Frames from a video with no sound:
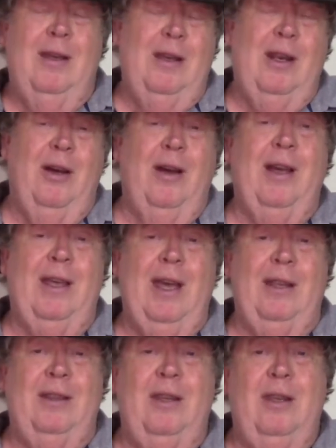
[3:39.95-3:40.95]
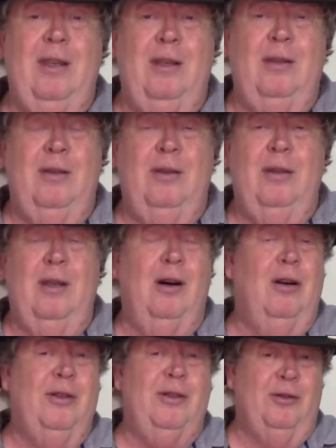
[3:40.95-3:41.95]
Again, there
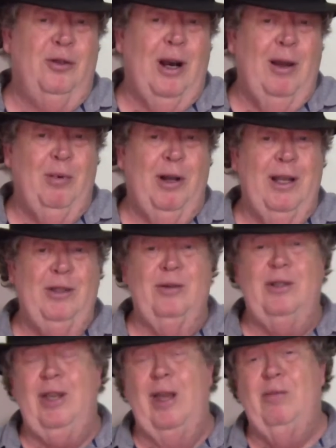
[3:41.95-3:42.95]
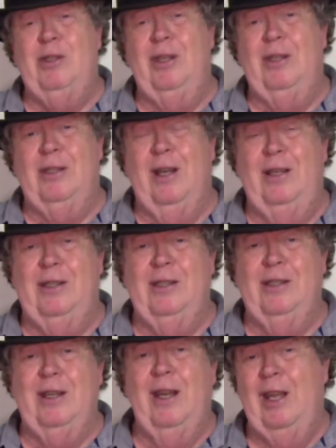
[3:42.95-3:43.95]
are also tripods, which keeps things nice and
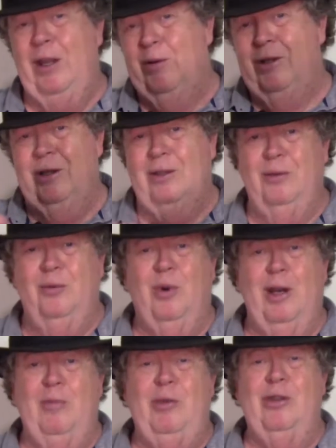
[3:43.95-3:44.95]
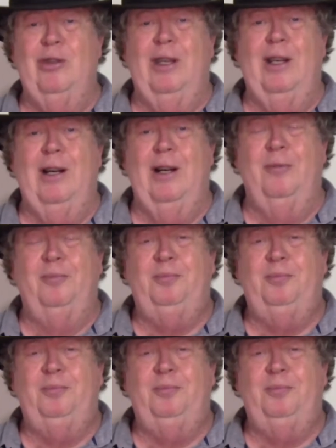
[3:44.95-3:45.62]
steady, which is what I'm using here.